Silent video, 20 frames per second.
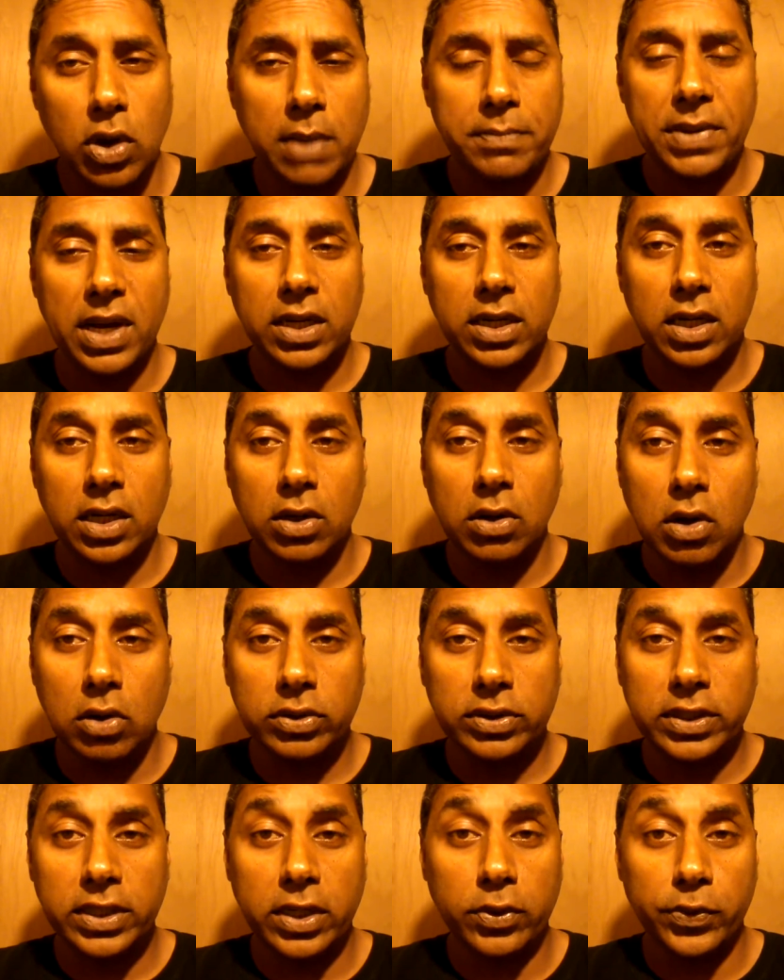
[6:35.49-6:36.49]
I'm not going to go out
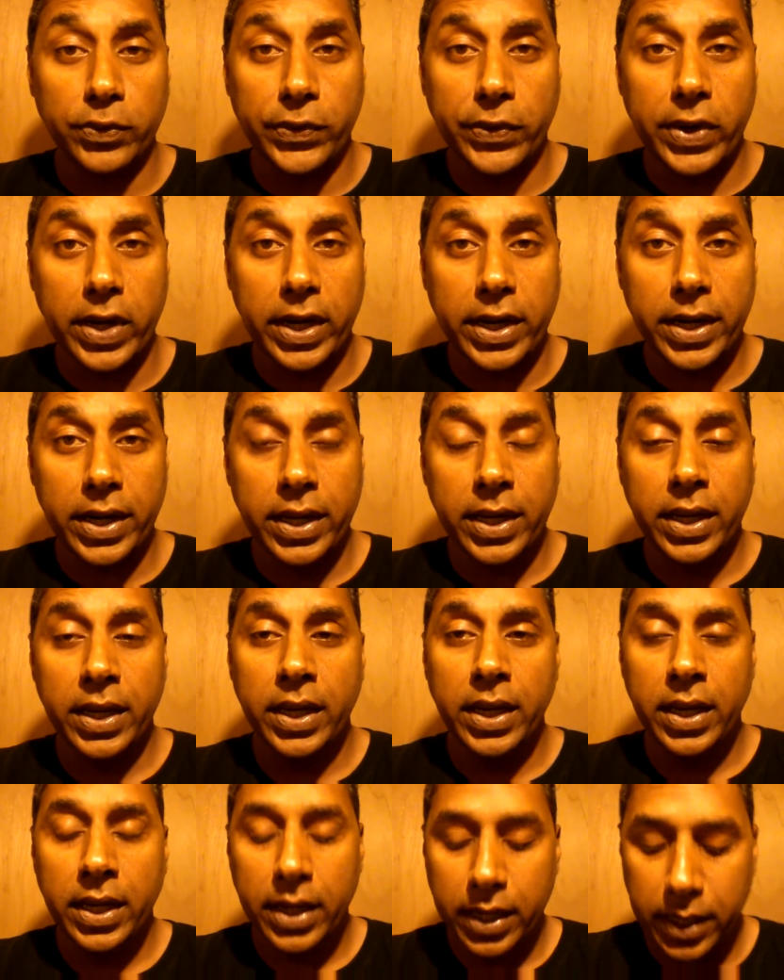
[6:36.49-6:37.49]
there and run
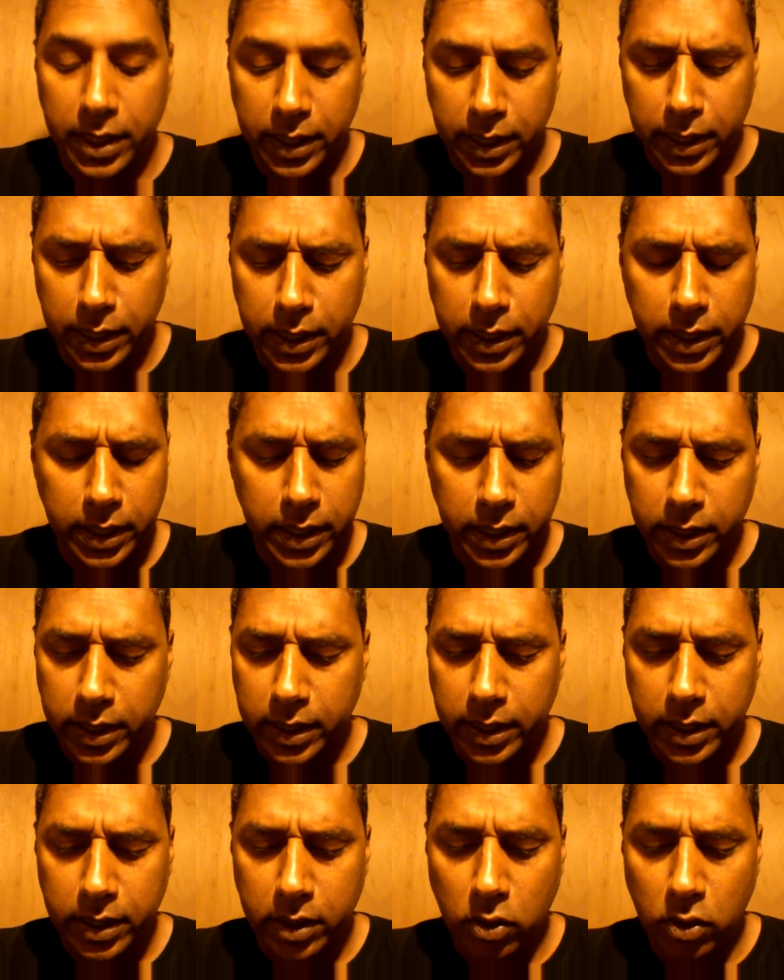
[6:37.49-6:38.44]
uh,